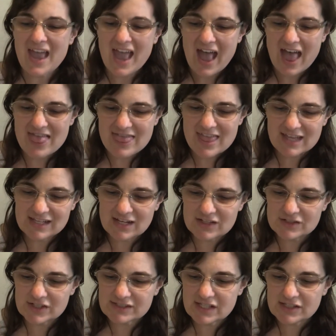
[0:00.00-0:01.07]
And then
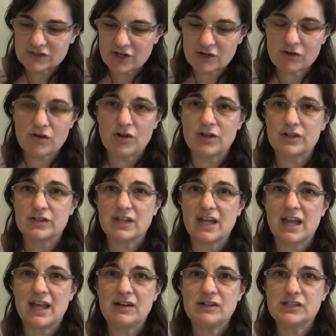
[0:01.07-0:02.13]
just in general,
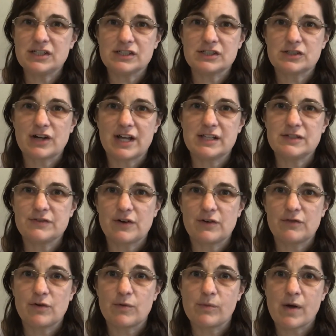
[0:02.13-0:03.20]
energy is
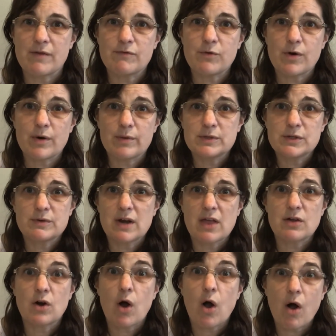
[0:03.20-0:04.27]
transferred from one form to
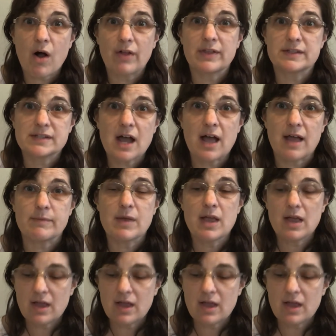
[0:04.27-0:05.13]
another all the time.